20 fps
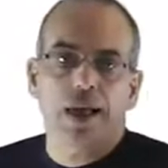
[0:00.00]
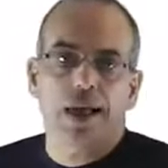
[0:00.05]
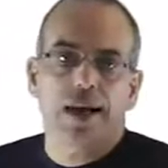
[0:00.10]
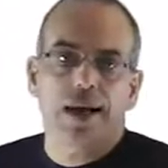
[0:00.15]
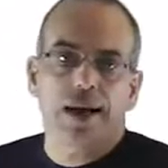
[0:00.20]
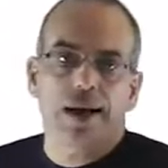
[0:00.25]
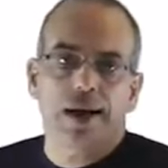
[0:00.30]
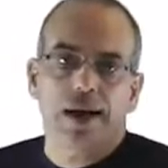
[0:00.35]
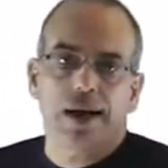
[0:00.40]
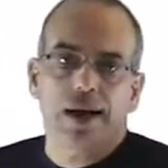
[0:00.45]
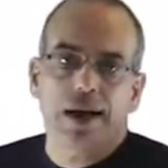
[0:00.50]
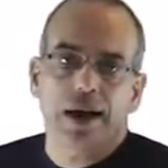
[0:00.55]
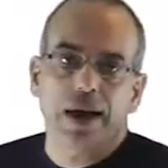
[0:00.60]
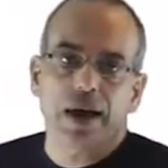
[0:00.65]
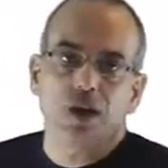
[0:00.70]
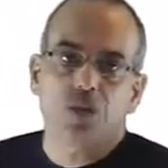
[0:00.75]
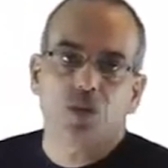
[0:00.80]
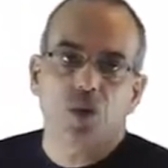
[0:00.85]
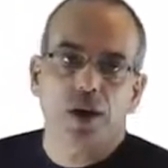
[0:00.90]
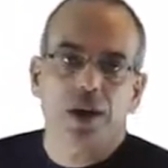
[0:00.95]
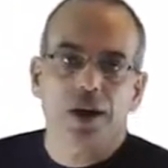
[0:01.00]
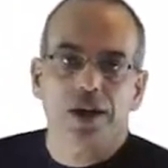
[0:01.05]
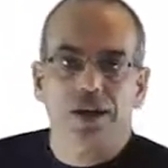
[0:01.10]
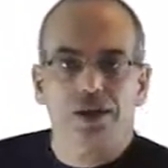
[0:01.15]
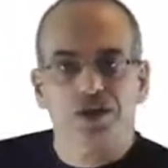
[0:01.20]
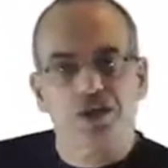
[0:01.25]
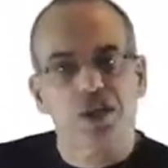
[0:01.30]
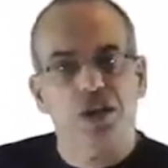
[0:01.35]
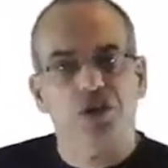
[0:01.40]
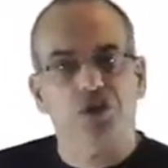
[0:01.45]
Uh, A1
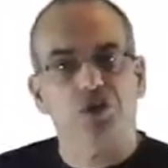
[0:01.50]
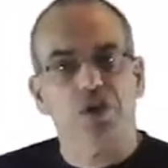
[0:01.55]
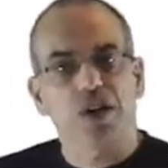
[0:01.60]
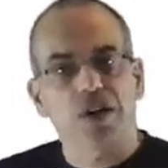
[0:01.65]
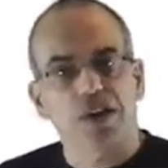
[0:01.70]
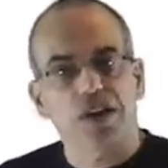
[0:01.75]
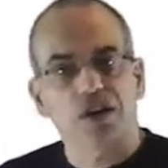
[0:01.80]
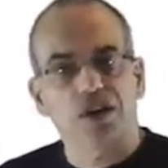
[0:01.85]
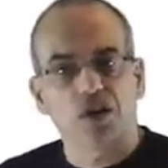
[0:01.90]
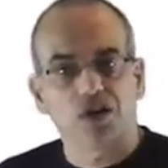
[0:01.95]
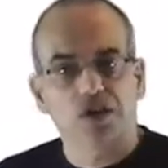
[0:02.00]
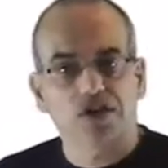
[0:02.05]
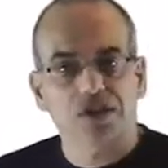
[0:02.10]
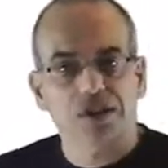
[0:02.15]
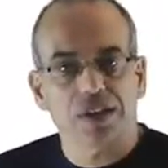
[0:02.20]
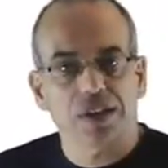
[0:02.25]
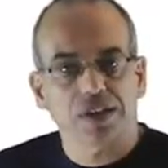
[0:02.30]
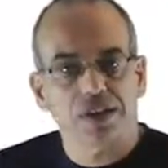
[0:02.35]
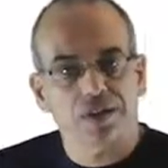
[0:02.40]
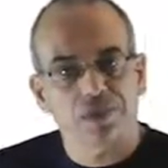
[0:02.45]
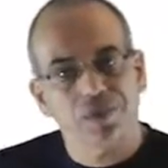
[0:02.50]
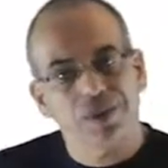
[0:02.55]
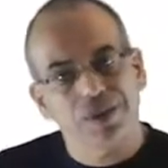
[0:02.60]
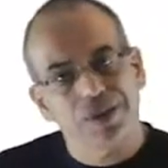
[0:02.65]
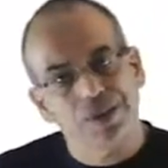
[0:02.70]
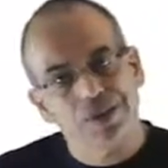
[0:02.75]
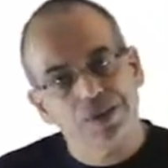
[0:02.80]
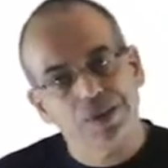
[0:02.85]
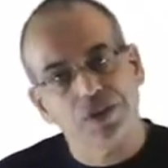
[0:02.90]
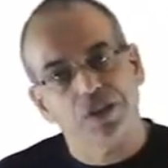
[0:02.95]
is not really a constant, but
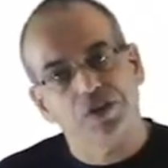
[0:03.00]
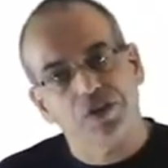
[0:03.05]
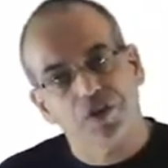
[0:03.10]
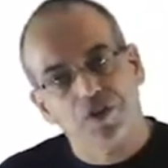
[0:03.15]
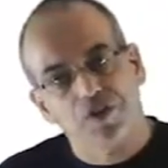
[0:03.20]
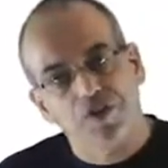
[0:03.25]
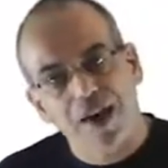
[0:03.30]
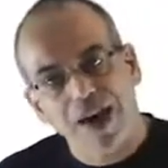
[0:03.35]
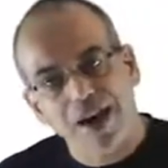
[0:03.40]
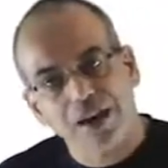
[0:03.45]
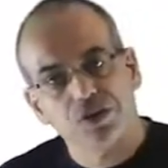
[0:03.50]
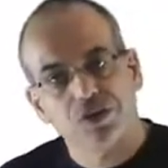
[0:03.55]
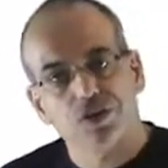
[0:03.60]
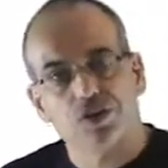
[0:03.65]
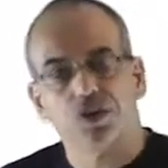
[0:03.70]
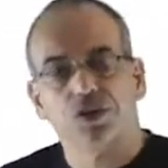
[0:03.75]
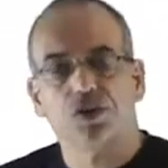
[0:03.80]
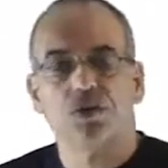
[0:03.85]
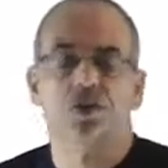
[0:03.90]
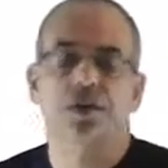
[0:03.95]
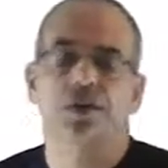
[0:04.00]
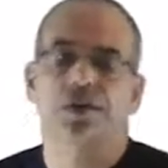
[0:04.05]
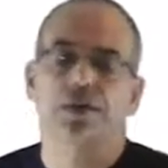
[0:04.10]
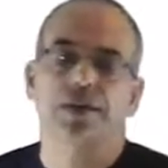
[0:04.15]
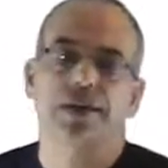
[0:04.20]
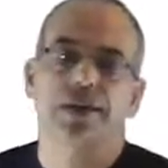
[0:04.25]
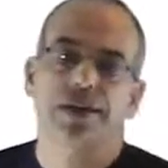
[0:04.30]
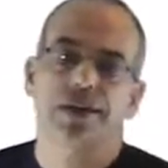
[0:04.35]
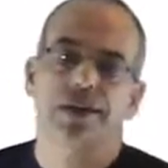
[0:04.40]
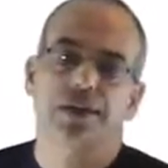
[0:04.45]
it's, it's a factor
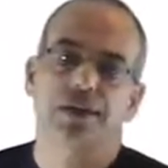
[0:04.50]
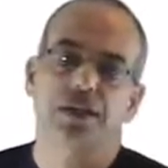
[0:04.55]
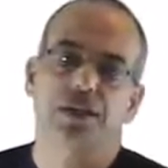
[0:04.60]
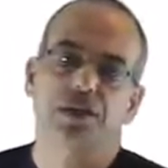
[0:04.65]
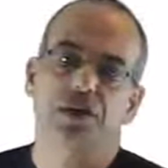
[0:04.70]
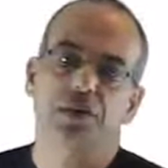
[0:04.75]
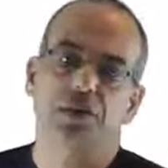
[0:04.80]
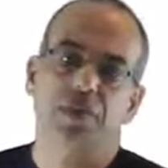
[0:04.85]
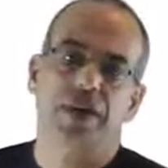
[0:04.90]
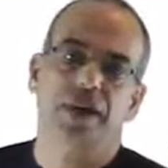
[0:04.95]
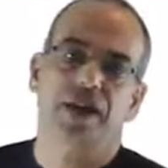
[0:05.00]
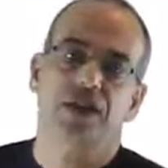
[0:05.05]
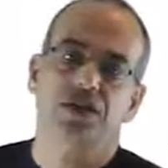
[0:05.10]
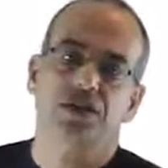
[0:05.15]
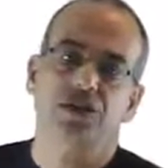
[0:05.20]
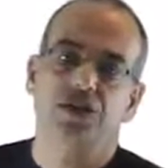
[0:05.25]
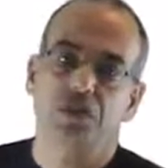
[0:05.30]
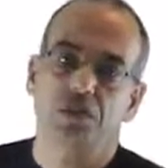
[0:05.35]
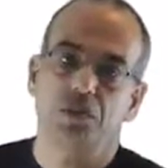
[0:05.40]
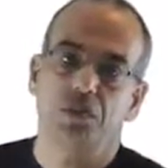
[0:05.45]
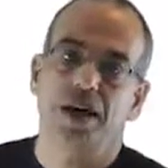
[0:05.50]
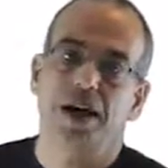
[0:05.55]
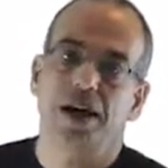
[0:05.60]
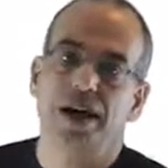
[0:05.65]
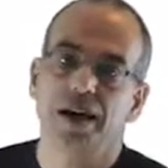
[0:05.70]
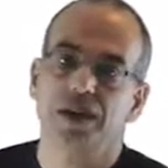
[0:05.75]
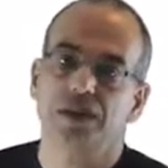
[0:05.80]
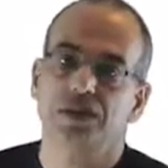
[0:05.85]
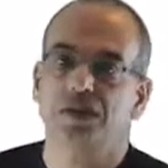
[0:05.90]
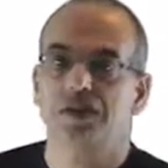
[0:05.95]
uh, that depends on the
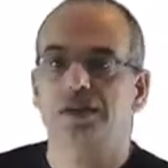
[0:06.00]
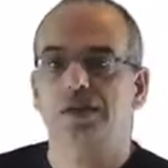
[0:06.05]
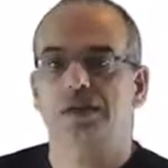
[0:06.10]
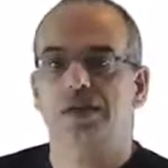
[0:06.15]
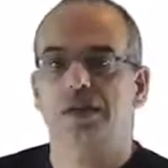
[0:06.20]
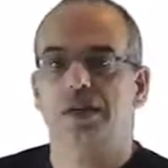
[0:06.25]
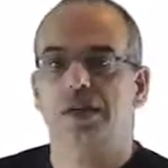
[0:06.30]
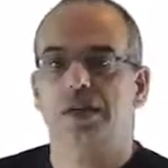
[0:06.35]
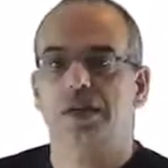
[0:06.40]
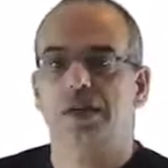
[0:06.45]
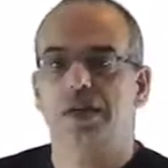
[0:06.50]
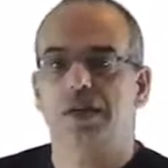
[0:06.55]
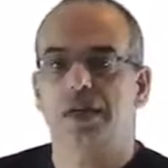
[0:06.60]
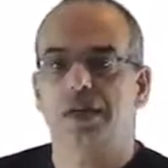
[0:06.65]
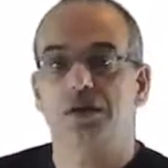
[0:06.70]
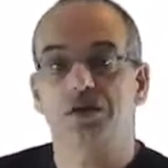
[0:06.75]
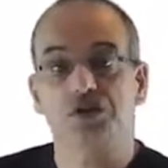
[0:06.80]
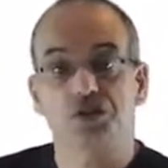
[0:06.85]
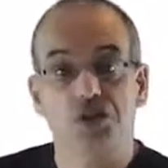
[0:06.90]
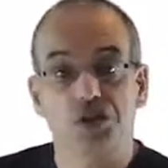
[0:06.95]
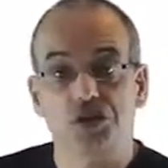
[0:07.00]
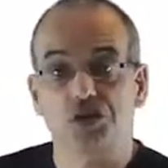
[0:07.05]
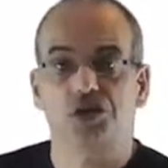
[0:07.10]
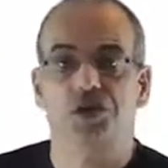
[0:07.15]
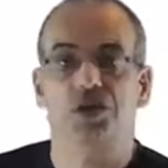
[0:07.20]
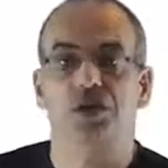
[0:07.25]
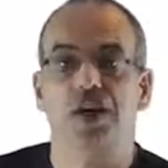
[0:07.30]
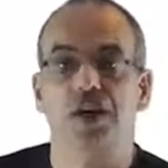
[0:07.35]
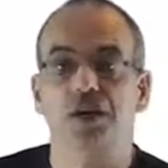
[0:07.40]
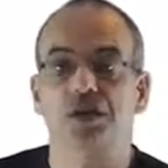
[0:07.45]
bias uh,
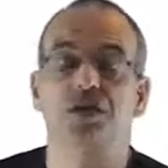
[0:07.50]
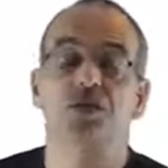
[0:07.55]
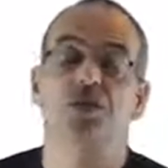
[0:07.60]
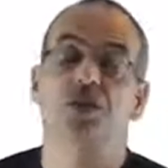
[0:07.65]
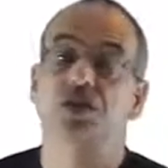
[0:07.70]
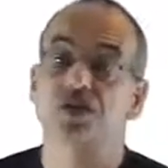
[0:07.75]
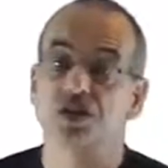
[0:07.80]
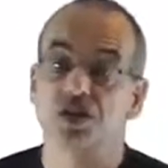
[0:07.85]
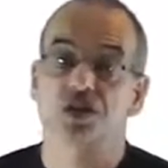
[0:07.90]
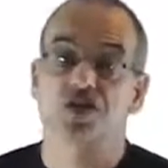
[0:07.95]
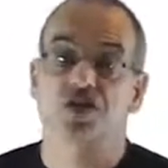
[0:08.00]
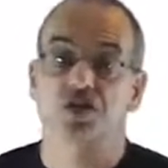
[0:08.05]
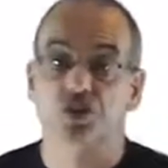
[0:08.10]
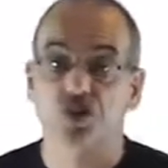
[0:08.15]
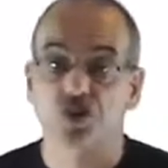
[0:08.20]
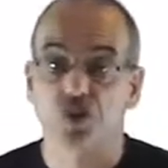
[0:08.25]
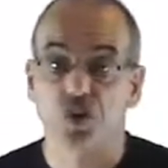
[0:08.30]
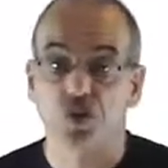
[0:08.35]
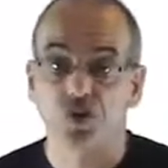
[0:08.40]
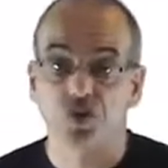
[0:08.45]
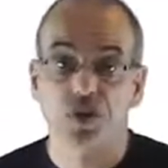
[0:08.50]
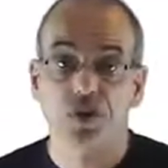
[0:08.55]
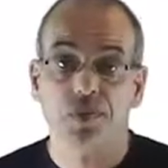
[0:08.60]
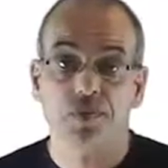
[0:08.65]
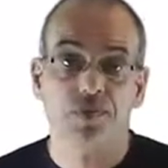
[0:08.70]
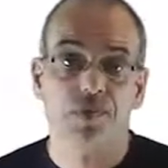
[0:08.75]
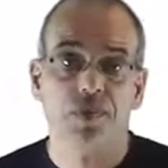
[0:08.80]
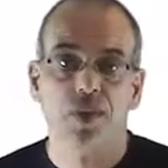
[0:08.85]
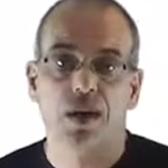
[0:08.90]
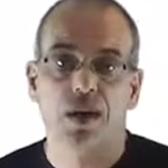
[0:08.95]
condition and the transistor chosen.